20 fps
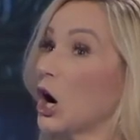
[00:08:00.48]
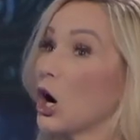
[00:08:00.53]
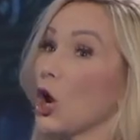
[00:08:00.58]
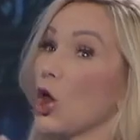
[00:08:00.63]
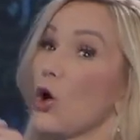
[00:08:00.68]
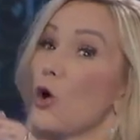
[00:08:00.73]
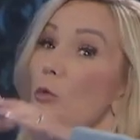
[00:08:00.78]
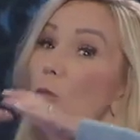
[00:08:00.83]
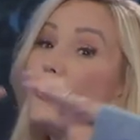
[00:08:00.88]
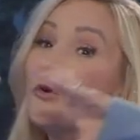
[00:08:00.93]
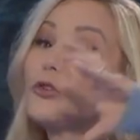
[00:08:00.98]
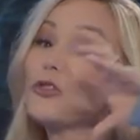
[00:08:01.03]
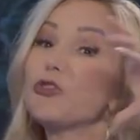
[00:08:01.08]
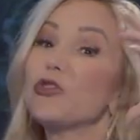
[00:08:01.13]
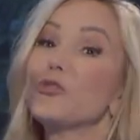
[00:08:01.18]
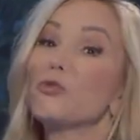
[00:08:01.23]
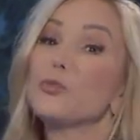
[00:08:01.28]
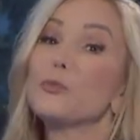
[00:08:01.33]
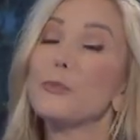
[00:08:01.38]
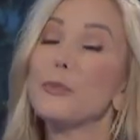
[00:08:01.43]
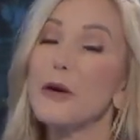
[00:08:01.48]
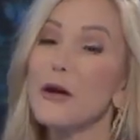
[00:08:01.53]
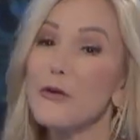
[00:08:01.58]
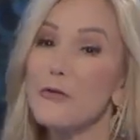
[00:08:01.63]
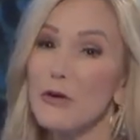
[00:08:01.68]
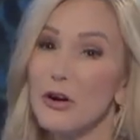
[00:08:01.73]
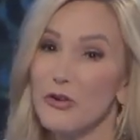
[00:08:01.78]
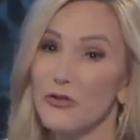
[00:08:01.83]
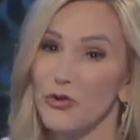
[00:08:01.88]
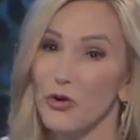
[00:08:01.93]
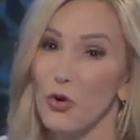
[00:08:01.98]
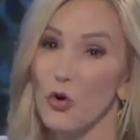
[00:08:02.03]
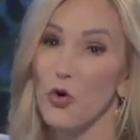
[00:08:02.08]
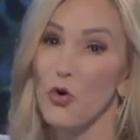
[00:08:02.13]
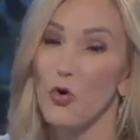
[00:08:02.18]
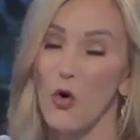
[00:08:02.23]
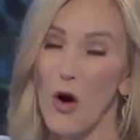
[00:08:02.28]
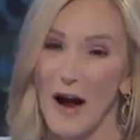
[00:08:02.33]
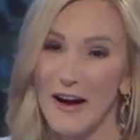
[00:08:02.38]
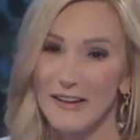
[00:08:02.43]
global spiritual
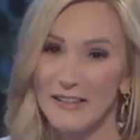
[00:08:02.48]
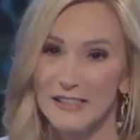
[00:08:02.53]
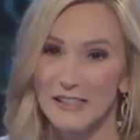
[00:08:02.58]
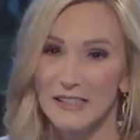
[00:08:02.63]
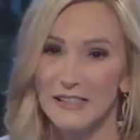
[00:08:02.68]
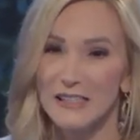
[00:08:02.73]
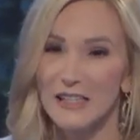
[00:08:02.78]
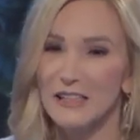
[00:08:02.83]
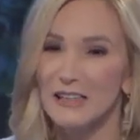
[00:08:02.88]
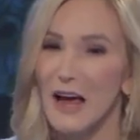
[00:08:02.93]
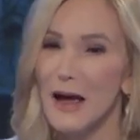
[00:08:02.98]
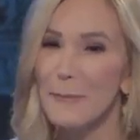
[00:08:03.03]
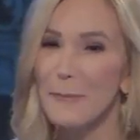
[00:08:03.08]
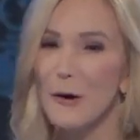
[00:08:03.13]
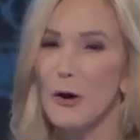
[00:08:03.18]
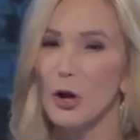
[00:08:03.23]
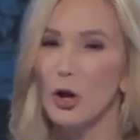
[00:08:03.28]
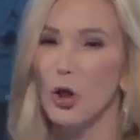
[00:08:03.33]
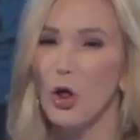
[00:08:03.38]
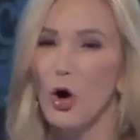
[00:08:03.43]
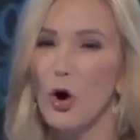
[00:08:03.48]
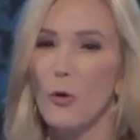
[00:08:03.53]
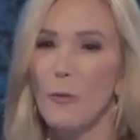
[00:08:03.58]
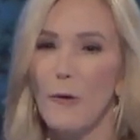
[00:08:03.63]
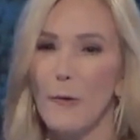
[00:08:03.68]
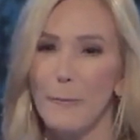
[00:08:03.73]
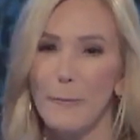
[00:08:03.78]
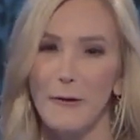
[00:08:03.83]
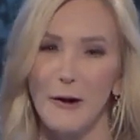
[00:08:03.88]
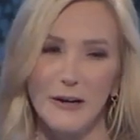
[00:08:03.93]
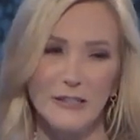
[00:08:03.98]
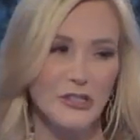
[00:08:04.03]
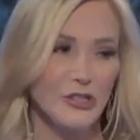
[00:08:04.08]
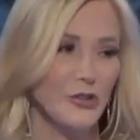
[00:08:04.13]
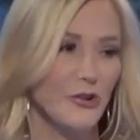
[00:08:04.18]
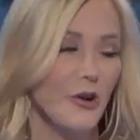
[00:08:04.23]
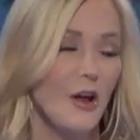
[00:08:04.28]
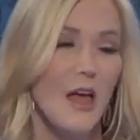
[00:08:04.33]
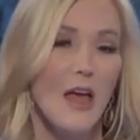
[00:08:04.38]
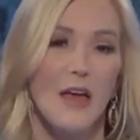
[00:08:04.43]
crisis, the type of global
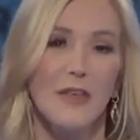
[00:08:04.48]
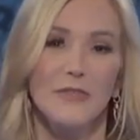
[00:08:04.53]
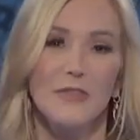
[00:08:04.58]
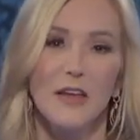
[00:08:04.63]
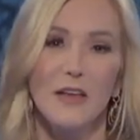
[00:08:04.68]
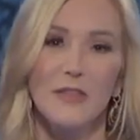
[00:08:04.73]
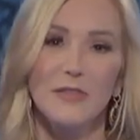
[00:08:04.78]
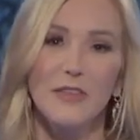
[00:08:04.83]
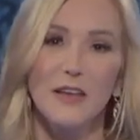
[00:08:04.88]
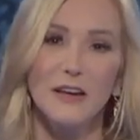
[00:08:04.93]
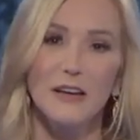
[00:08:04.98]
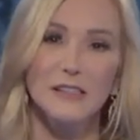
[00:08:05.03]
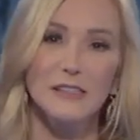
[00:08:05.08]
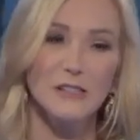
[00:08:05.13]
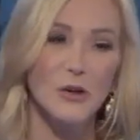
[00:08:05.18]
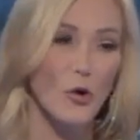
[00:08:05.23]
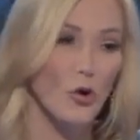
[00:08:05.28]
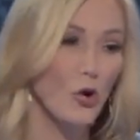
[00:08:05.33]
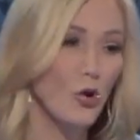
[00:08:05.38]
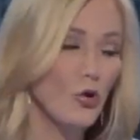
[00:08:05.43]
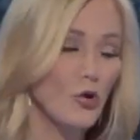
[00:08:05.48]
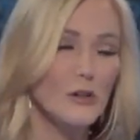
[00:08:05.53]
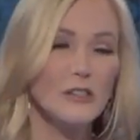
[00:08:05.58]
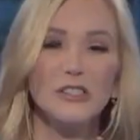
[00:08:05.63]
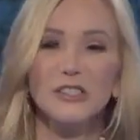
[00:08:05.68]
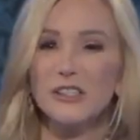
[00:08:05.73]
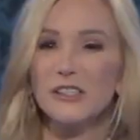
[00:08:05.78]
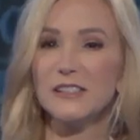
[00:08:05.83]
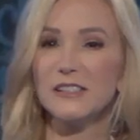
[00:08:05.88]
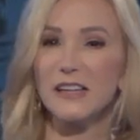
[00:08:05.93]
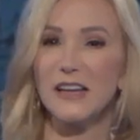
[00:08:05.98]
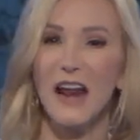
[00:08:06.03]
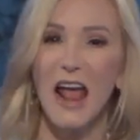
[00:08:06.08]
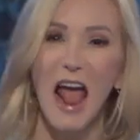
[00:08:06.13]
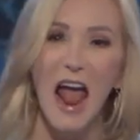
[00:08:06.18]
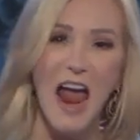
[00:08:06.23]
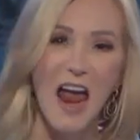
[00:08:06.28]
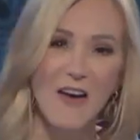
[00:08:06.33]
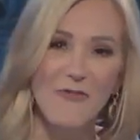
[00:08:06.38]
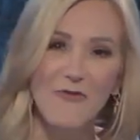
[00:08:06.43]
pressure that, that is on Christians in
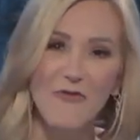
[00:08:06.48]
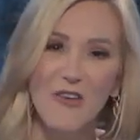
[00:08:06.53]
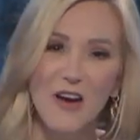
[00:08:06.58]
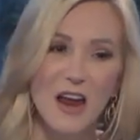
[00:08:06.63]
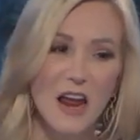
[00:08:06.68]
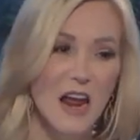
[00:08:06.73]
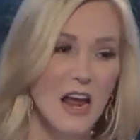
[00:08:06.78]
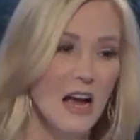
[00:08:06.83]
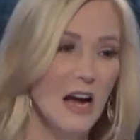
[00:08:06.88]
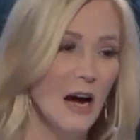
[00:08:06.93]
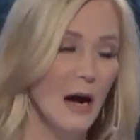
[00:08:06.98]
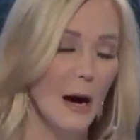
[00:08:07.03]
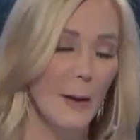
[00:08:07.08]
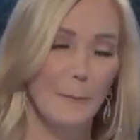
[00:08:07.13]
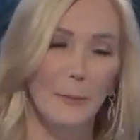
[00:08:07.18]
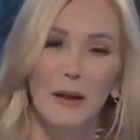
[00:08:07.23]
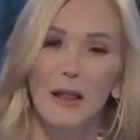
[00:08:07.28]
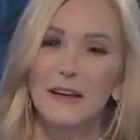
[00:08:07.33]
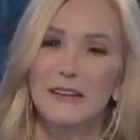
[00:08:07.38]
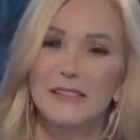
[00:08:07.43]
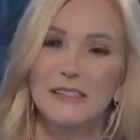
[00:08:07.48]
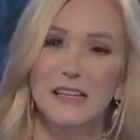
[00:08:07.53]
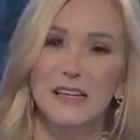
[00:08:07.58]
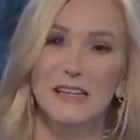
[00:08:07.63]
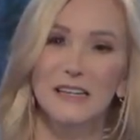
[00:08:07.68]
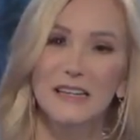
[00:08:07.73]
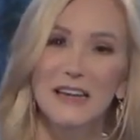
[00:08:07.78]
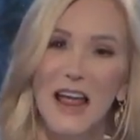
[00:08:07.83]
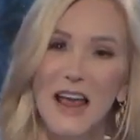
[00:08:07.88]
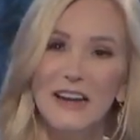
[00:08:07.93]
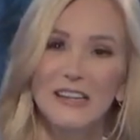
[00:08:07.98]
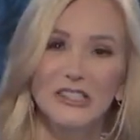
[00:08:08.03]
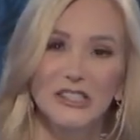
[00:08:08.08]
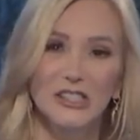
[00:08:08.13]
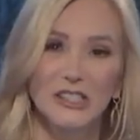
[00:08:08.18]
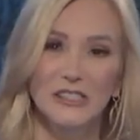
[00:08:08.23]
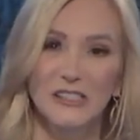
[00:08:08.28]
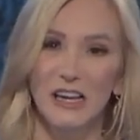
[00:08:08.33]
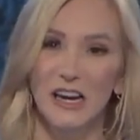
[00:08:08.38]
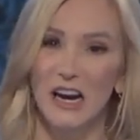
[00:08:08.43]
every place and
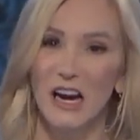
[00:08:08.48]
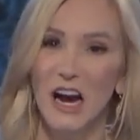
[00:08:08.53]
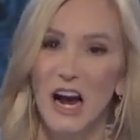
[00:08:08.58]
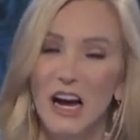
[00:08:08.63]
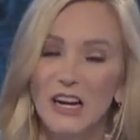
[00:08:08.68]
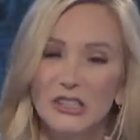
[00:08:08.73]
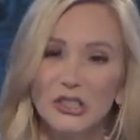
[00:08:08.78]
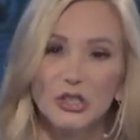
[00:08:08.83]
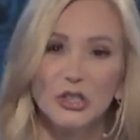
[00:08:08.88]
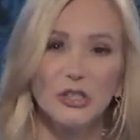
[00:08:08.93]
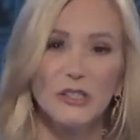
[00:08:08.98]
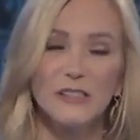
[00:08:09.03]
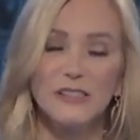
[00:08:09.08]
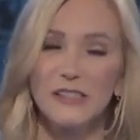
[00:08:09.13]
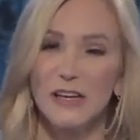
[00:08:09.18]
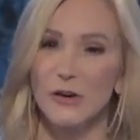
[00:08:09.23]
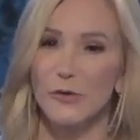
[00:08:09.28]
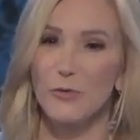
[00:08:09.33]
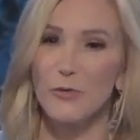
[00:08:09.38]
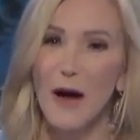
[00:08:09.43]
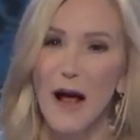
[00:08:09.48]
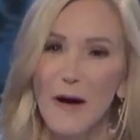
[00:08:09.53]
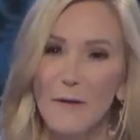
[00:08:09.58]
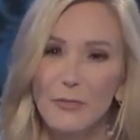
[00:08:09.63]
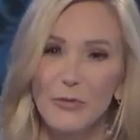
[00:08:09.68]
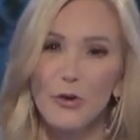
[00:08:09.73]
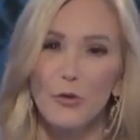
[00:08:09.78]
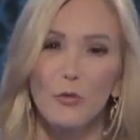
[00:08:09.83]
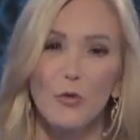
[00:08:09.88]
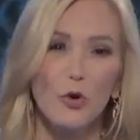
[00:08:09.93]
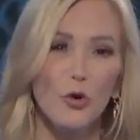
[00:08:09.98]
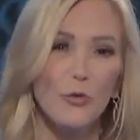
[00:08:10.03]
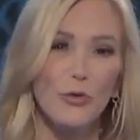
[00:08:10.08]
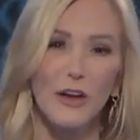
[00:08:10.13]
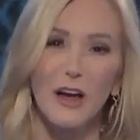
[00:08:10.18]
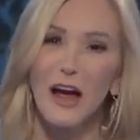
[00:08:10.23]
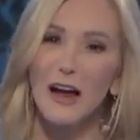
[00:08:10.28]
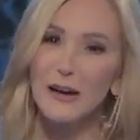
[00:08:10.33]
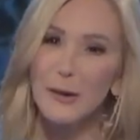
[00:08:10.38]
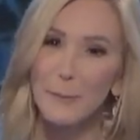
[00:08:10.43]
nations and countries and around the world,
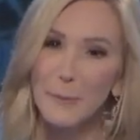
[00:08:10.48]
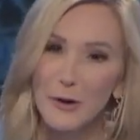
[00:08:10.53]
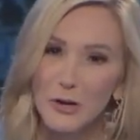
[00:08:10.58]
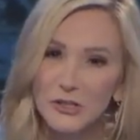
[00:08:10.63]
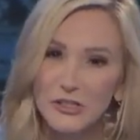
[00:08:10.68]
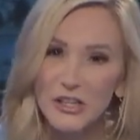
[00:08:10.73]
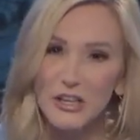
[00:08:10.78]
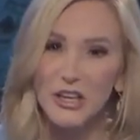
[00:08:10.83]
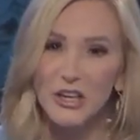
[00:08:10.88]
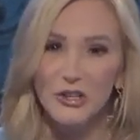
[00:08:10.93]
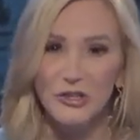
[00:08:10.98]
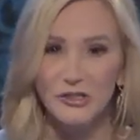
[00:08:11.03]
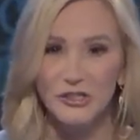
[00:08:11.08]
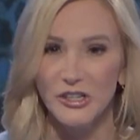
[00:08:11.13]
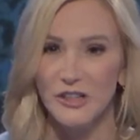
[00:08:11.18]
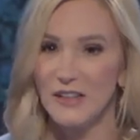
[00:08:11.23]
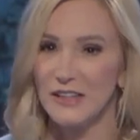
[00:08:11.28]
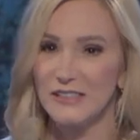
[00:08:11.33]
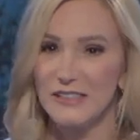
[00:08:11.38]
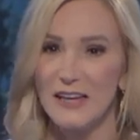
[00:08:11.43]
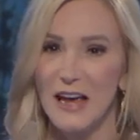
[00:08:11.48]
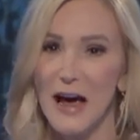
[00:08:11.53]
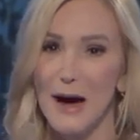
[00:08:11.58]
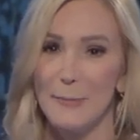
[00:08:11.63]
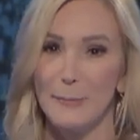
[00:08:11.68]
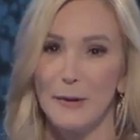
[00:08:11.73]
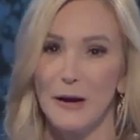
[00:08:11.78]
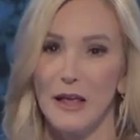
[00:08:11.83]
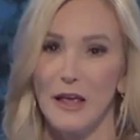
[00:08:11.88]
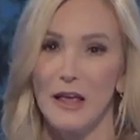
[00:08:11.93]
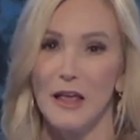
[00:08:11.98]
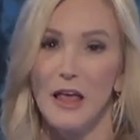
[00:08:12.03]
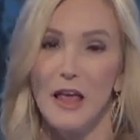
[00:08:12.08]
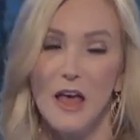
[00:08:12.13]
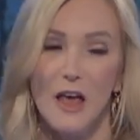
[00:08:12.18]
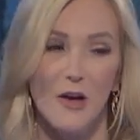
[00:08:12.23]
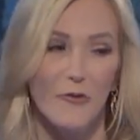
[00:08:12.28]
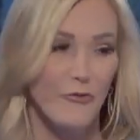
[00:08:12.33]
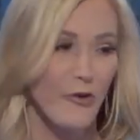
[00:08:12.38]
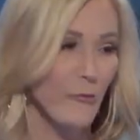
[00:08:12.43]
the kind of persecution that's happening
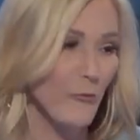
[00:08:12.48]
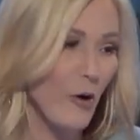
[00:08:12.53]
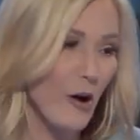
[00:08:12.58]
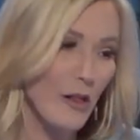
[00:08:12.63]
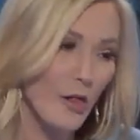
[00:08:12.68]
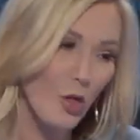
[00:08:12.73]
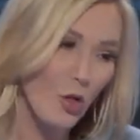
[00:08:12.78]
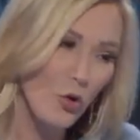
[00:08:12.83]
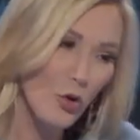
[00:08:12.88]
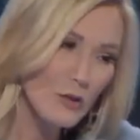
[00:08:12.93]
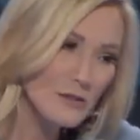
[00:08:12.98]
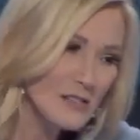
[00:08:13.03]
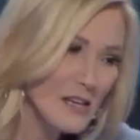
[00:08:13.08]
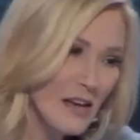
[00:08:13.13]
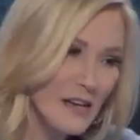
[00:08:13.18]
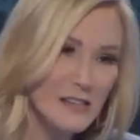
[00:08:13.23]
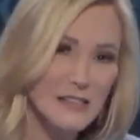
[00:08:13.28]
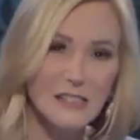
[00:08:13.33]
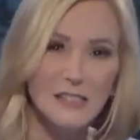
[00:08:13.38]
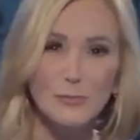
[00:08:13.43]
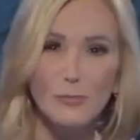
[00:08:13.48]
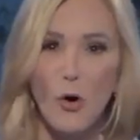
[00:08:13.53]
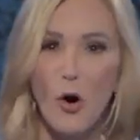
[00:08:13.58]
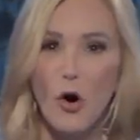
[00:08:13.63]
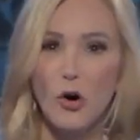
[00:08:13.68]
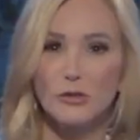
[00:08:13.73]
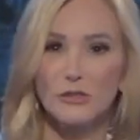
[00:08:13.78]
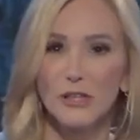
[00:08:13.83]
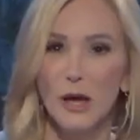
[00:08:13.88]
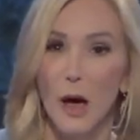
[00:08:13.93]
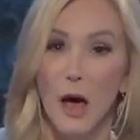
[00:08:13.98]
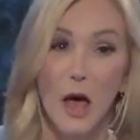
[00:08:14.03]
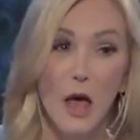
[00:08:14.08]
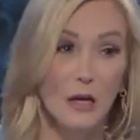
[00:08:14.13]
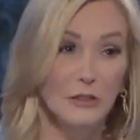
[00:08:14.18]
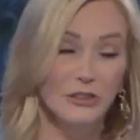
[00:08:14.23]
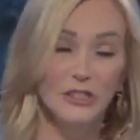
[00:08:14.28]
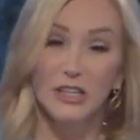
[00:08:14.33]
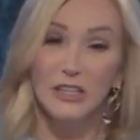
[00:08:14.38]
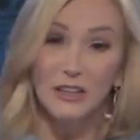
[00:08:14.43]
from what looks like a small to,
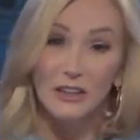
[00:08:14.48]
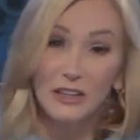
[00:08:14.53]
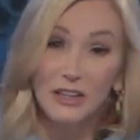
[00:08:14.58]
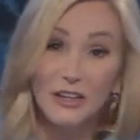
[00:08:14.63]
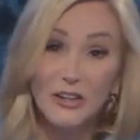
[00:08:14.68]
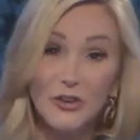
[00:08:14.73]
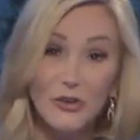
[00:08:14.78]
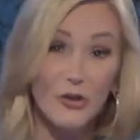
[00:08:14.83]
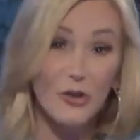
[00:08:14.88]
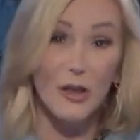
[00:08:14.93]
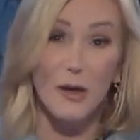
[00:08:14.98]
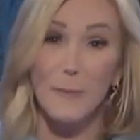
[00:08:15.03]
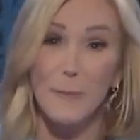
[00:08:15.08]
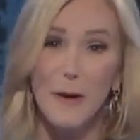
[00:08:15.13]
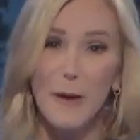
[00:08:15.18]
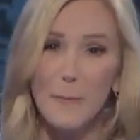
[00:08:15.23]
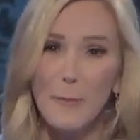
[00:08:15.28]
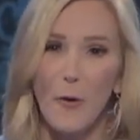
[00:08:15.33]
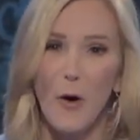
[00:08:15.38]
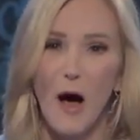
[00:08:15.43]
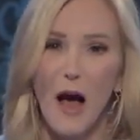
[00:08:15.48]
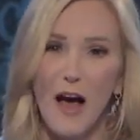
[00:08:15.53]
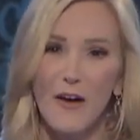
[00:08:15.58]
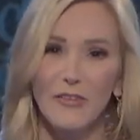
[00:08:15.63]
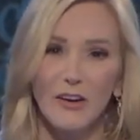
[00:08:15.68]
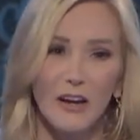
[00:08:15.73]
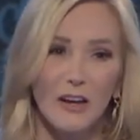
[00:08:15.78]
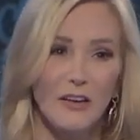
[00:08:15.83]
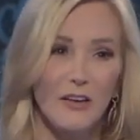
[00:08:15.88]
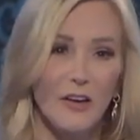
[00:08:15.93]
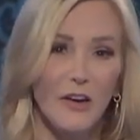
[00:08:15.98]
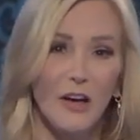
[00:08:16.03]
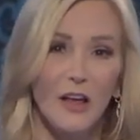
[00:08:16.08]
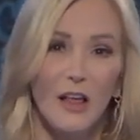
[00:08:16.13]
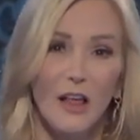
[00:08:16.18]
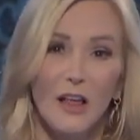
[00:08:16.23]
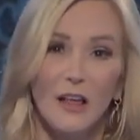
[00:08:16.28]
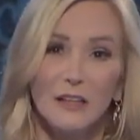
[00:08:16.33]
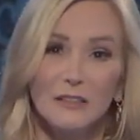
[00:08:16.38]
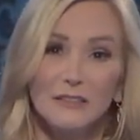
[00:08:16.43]
to literally people having to
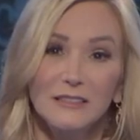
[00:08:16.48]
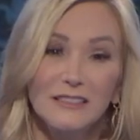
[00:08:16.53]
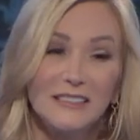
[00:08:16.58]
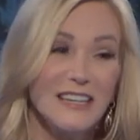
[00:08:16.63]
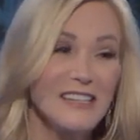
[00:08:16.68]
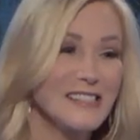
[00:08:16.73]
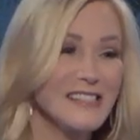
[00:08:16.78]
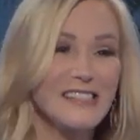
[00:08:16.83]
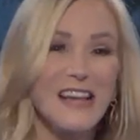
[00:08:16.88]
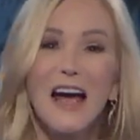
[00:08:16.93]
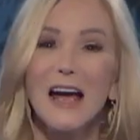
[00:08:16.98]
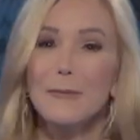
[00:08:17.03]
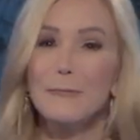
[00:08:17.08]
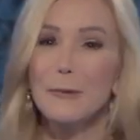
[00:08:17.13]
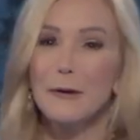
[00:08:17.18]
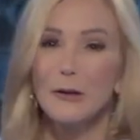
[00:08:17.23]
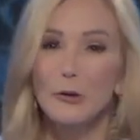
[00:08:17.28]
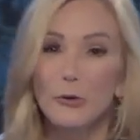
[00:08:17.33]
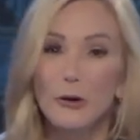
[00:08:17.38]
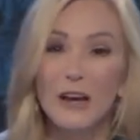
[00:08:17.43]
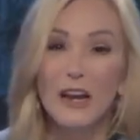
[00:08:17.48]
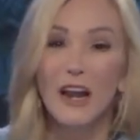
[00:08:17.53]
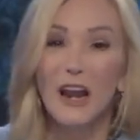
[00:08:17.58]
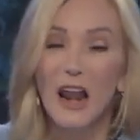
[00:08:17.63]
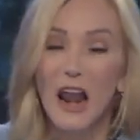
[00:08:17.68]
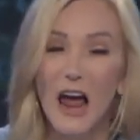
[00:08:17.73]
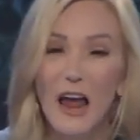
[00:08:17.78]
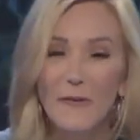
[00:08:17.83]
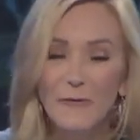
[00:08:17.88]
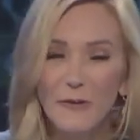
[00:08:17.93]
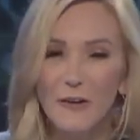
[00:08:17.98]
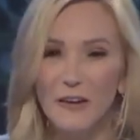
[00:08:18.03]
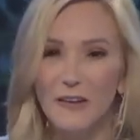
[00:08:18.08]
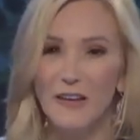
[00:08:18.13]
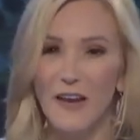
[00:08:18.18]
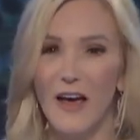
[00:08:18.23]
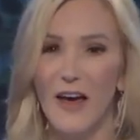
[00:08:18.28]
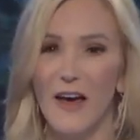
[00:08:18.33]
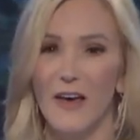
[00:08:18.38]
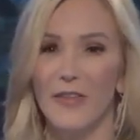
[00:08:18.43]
decide between life and
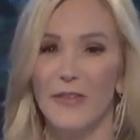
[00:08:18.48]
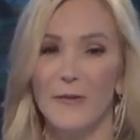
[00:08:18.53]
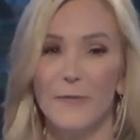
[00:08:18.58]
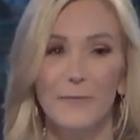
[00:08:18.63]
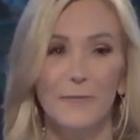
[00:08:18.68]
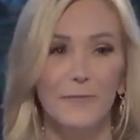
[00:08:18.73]
death.